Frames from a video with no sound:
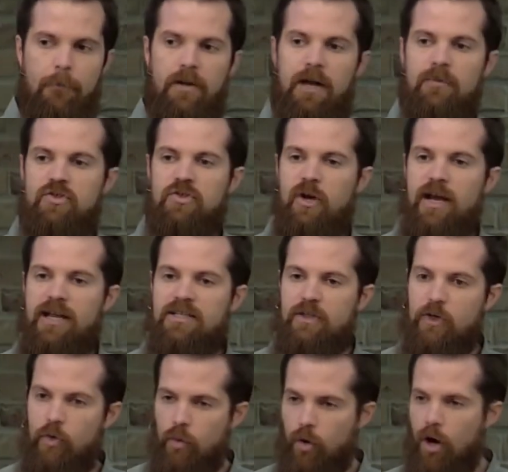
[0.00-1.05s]
But I'm trying
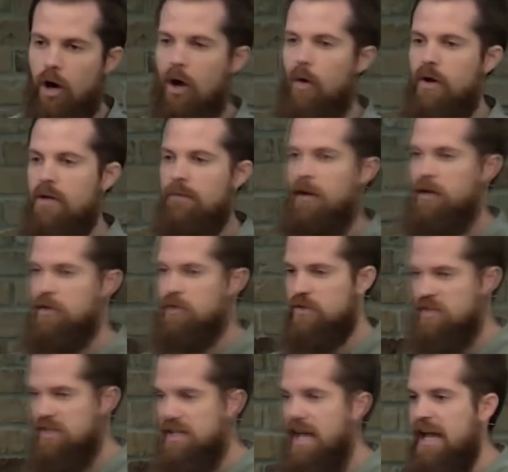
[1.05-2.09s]
to grow in my
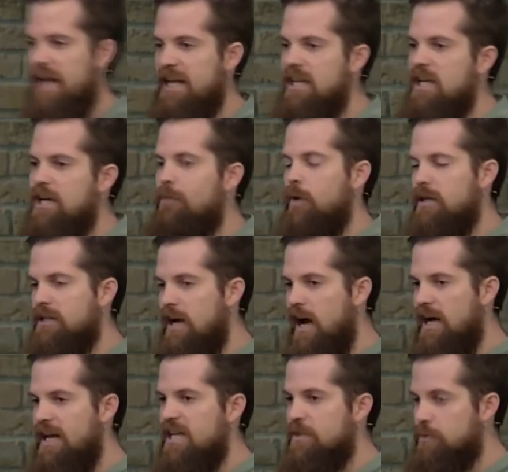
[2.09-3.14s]
understanding of what
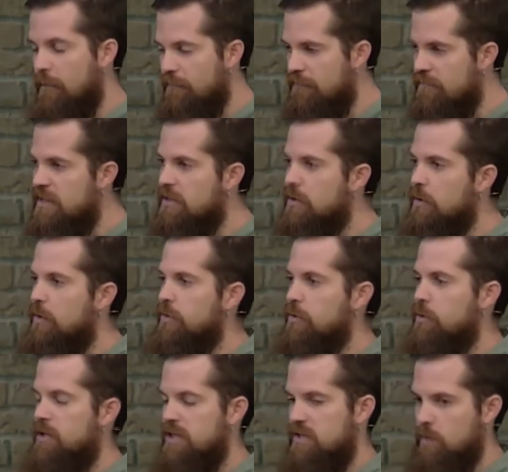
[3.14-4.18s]
God has revealed
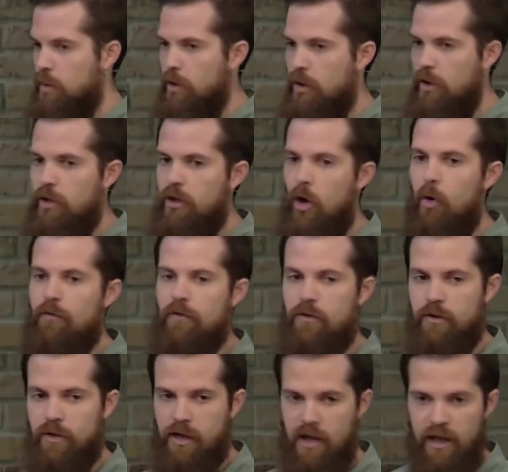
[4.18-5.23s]
through His Word
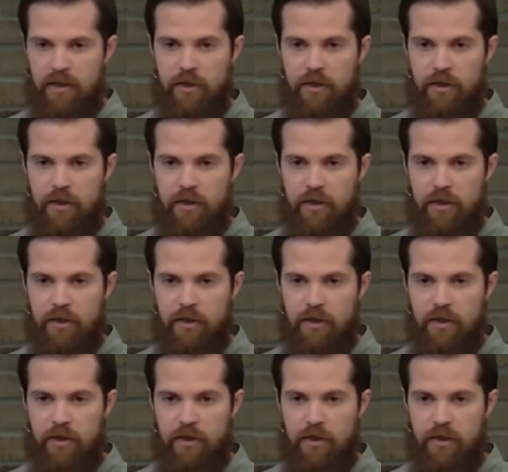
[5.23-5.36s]
over